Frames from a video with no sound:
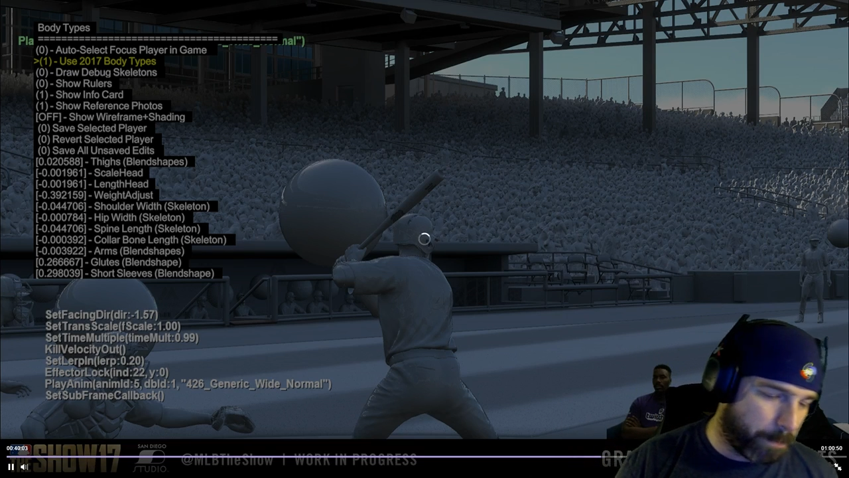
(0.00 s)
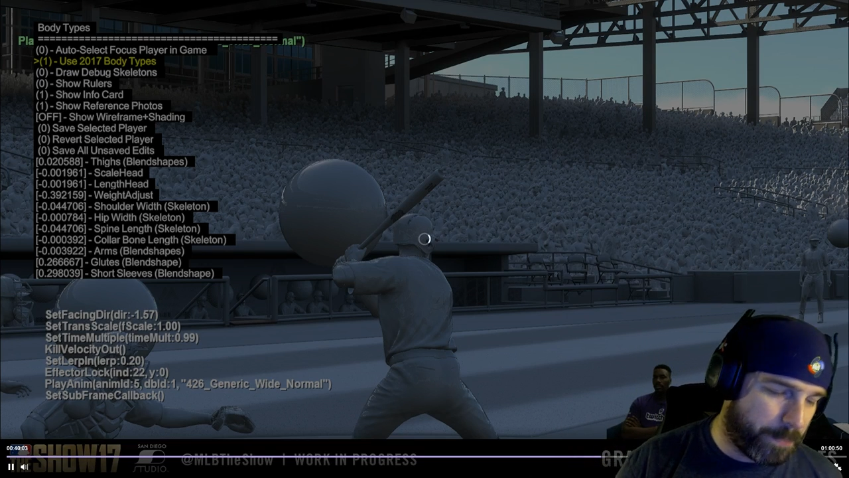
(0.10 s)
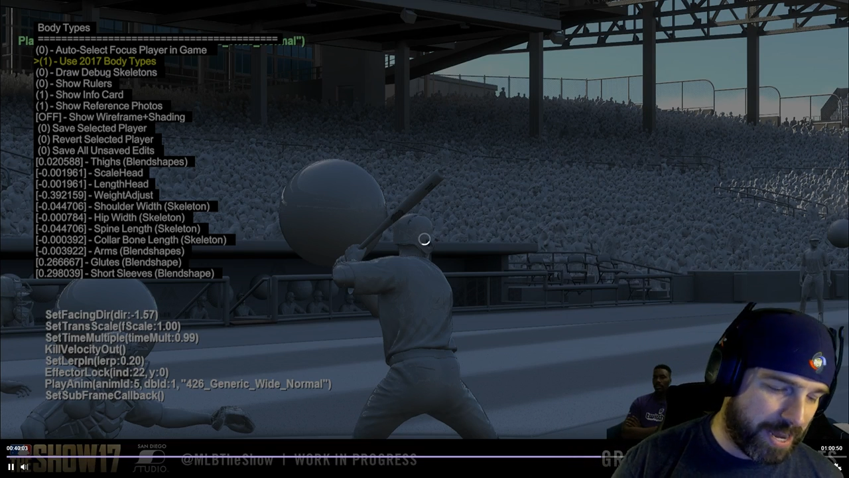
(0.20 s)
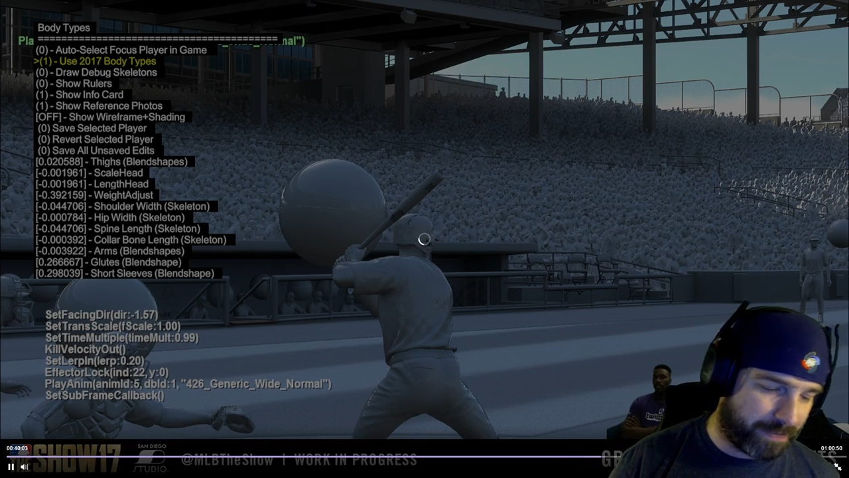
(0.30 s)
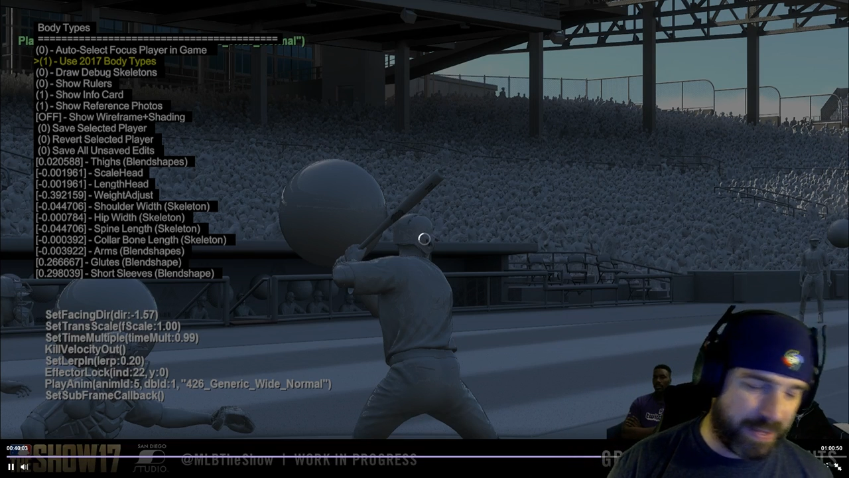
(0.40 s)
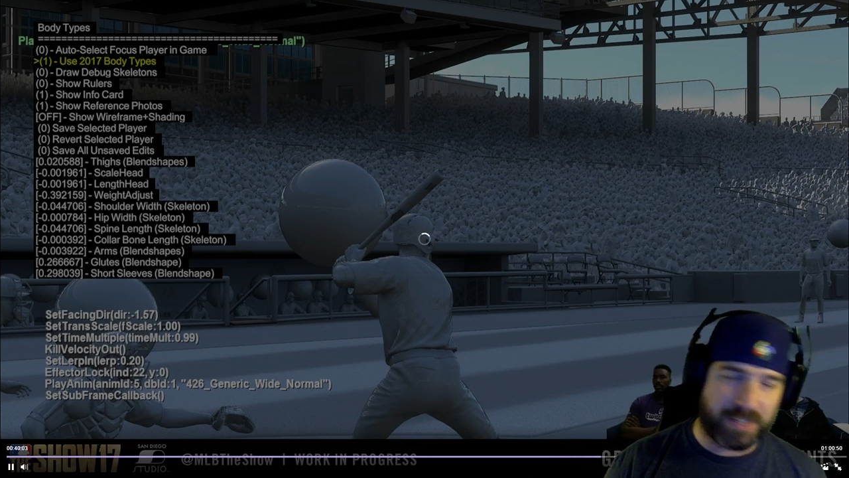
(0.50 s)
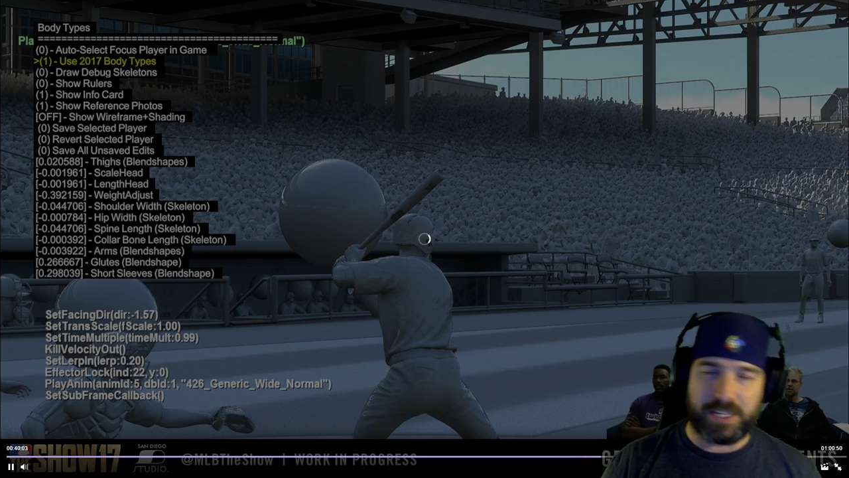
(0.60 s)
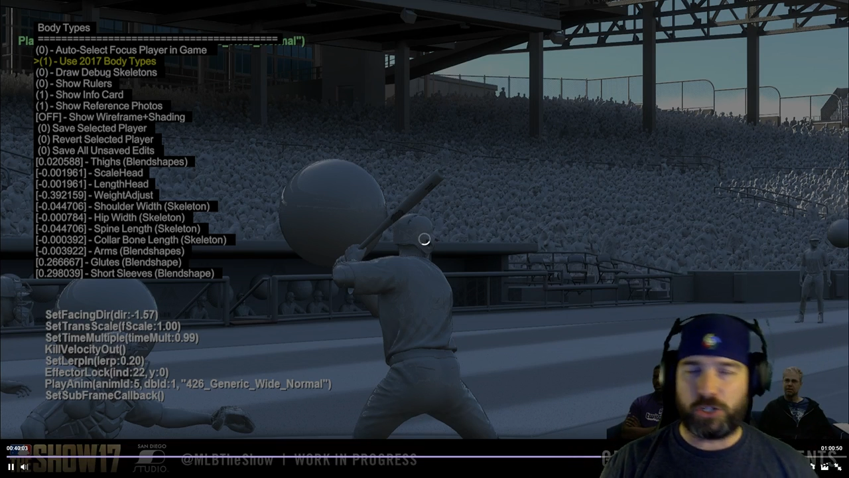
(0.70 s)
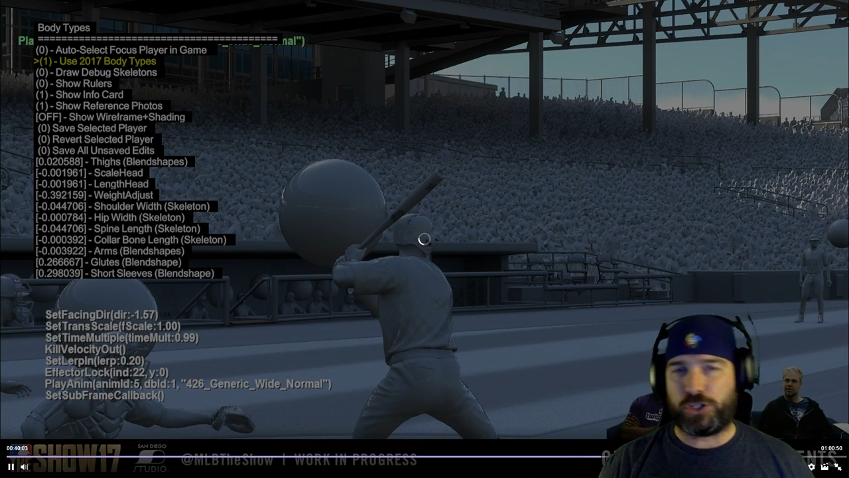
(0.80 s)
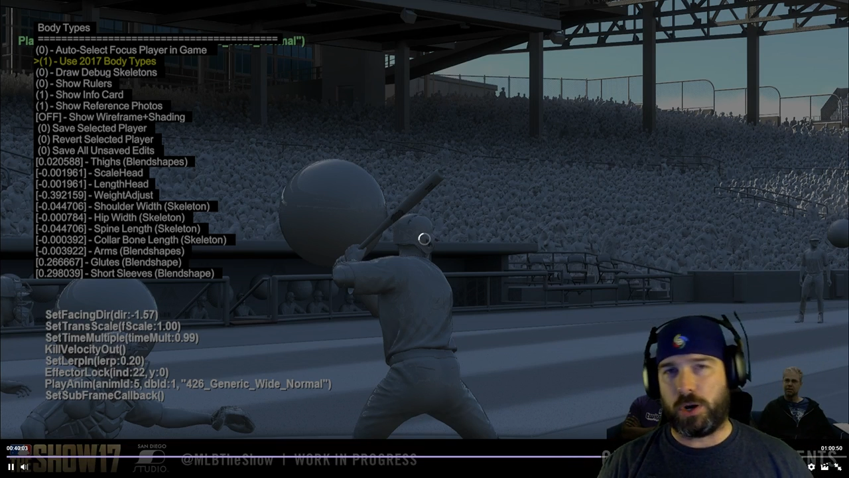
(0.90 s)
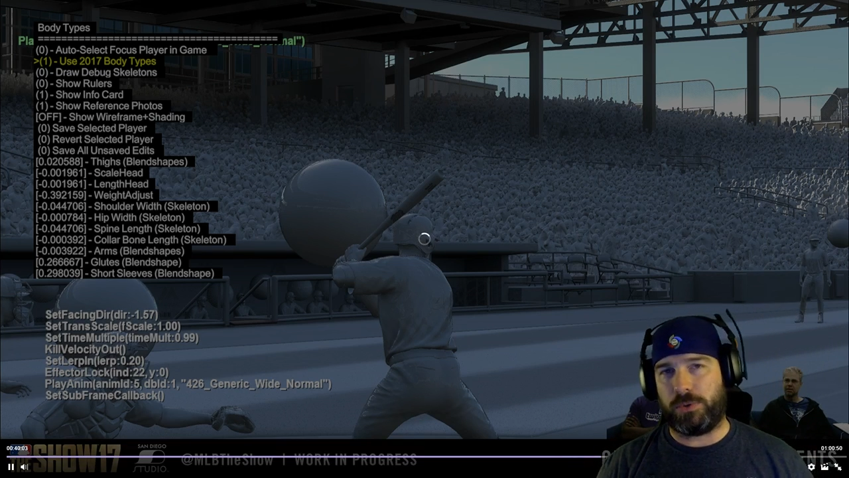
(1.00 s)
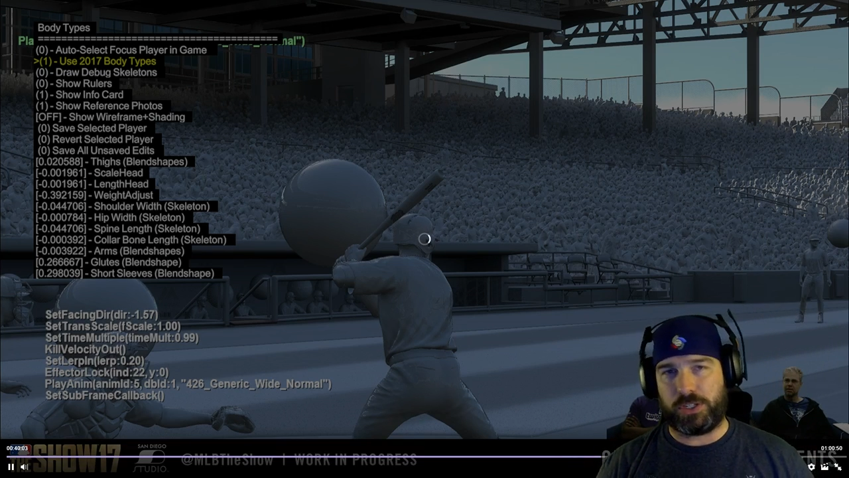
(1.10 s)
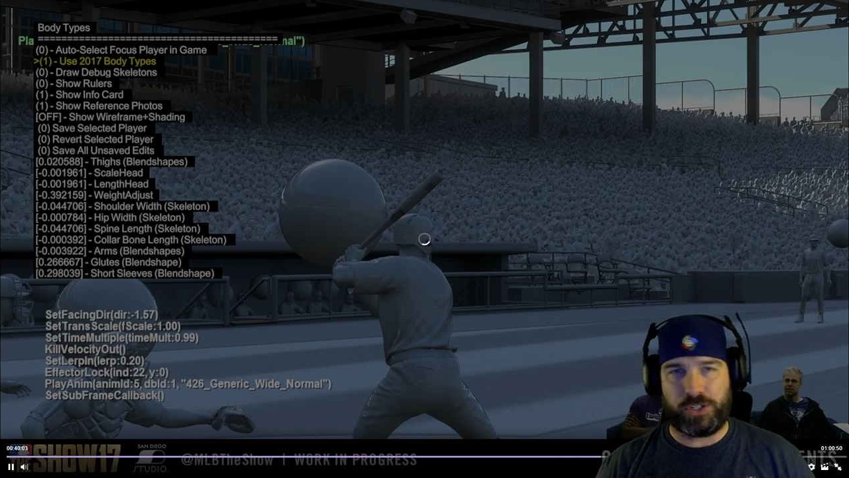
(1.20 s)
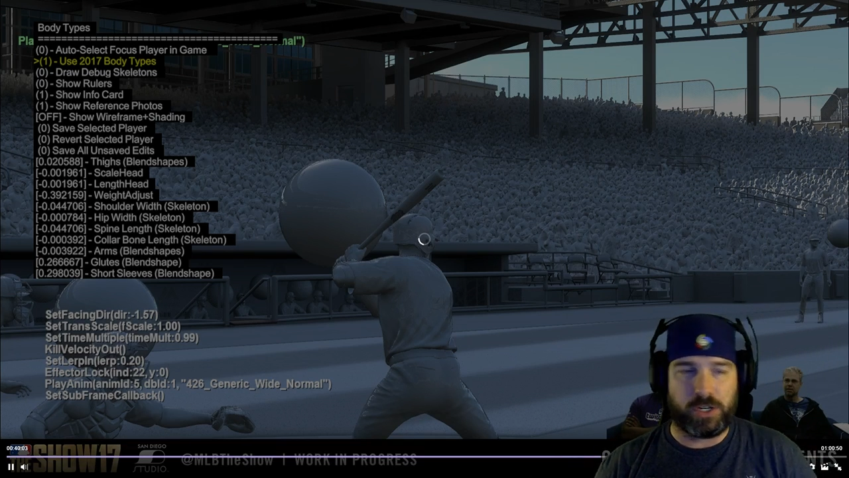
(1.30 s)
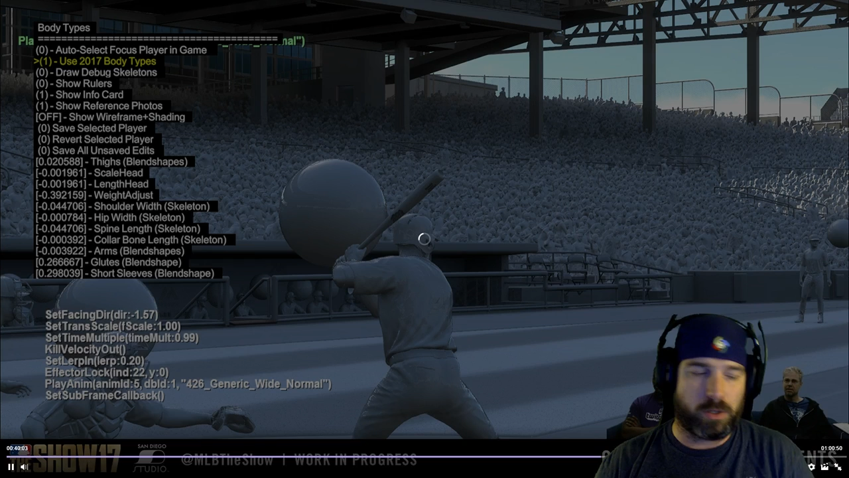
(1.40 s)
big things they showed
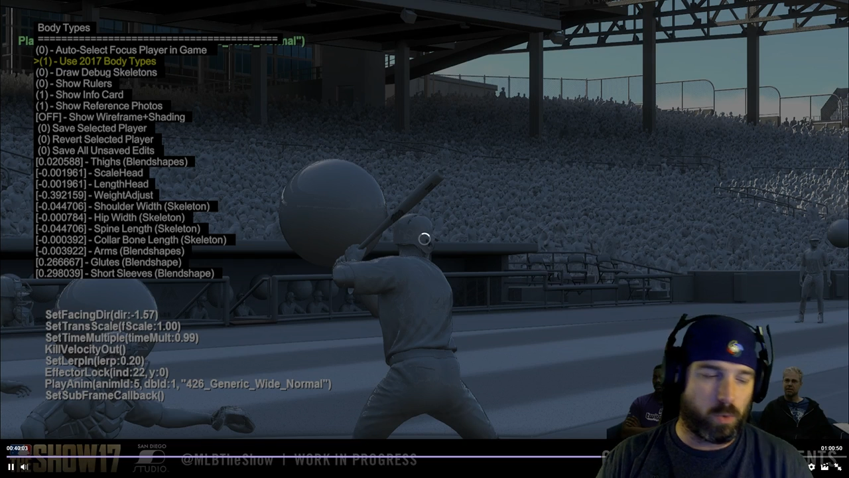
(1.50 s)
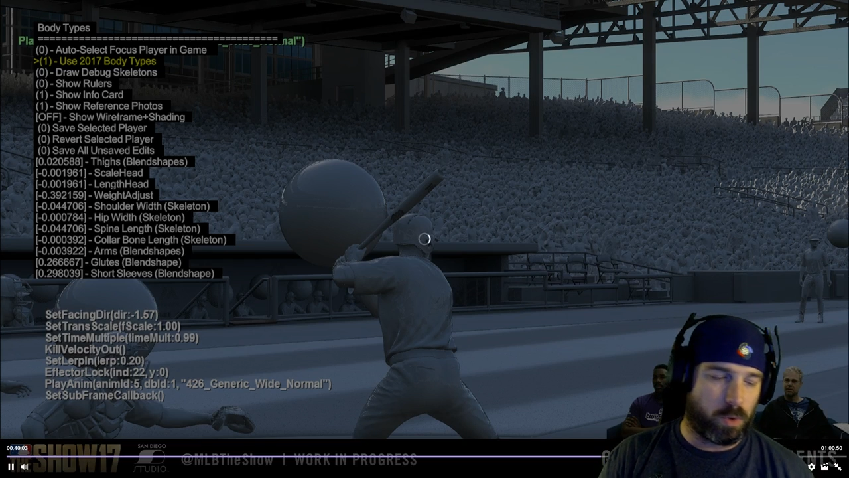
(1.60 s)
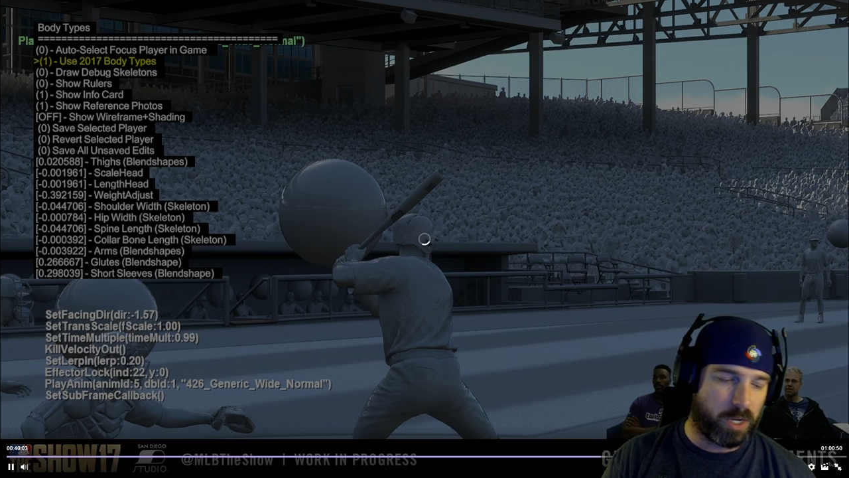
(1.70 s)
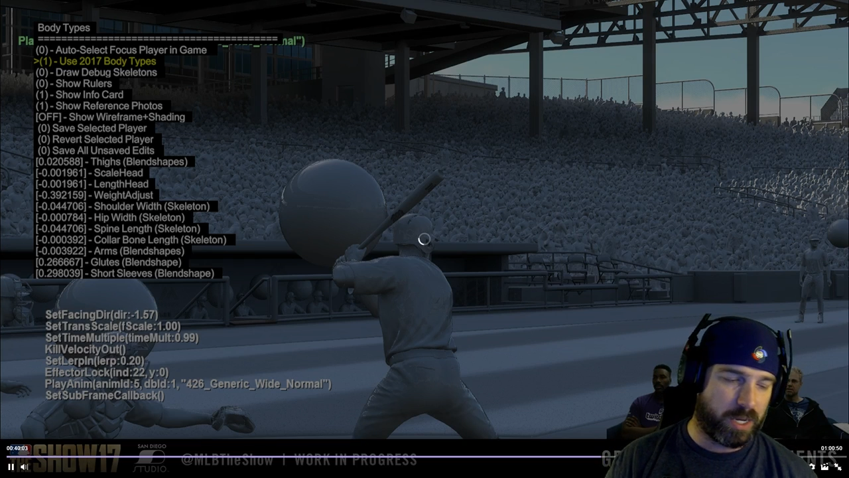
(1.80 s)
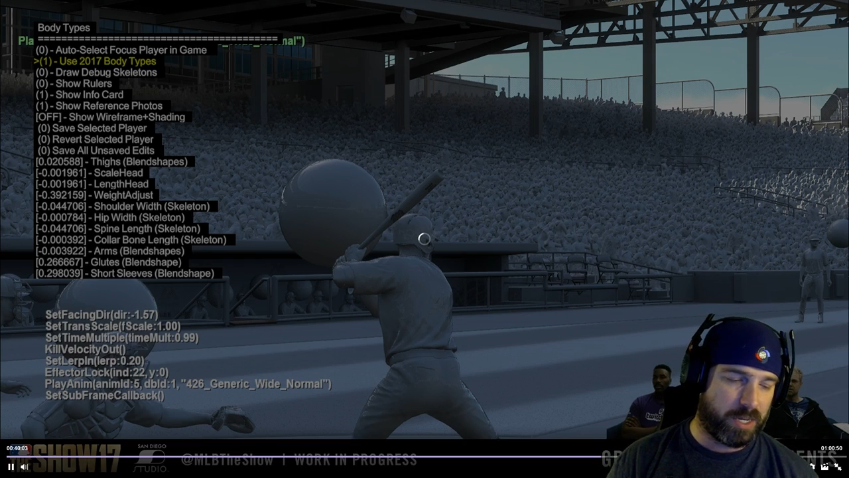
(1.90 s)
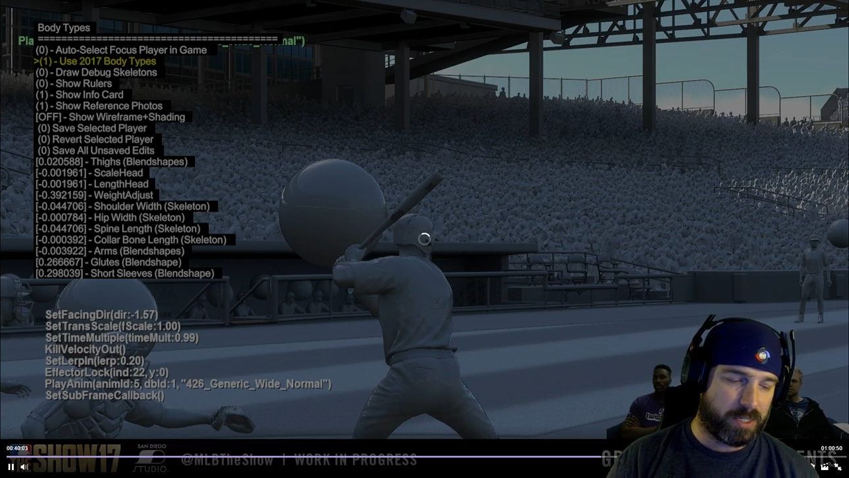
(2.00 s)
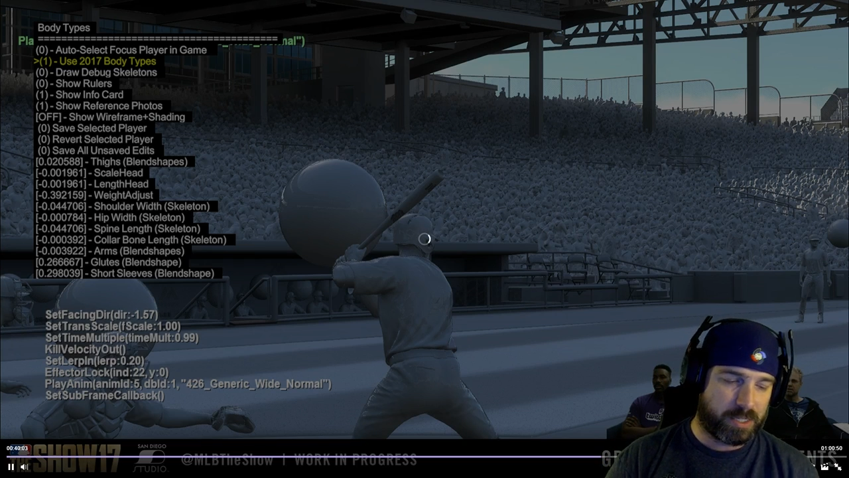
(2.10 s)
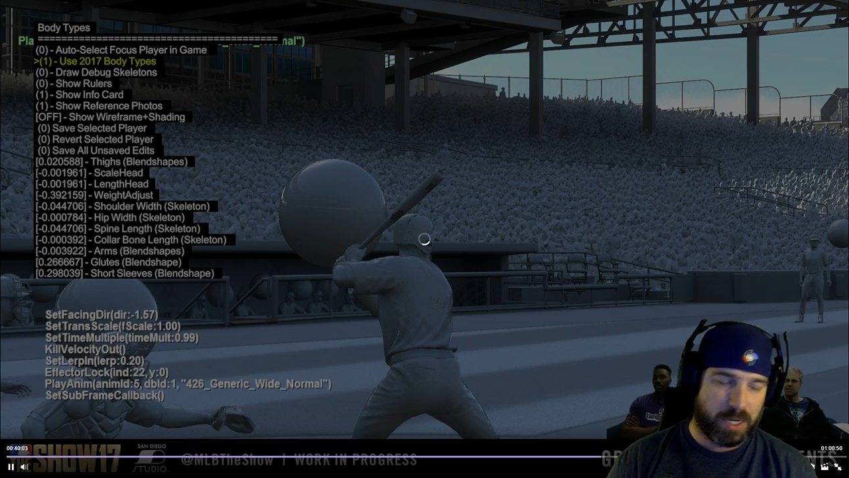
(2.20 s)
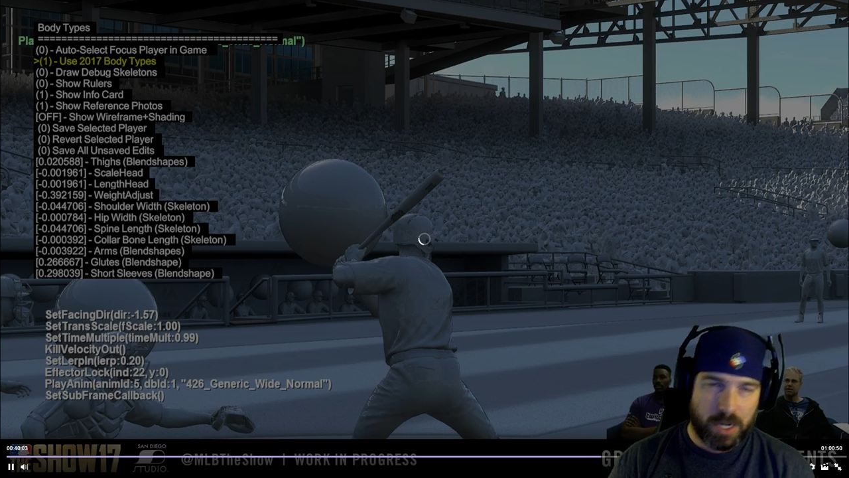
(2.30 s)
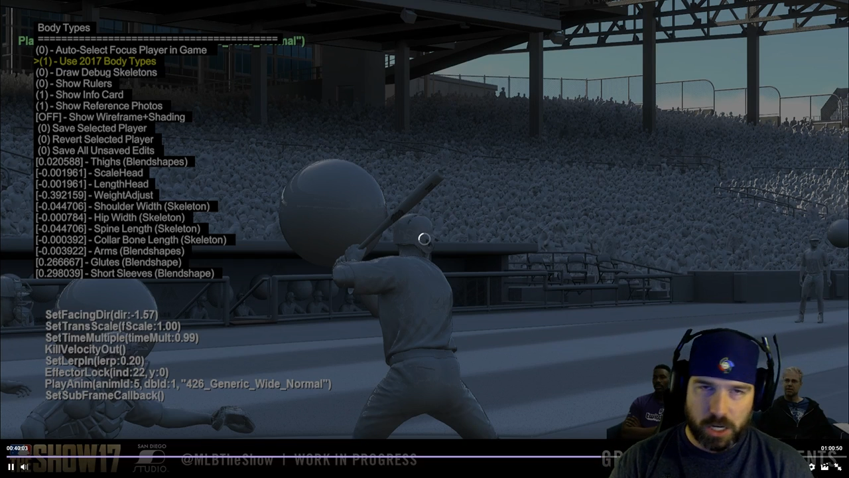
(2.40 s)
this year was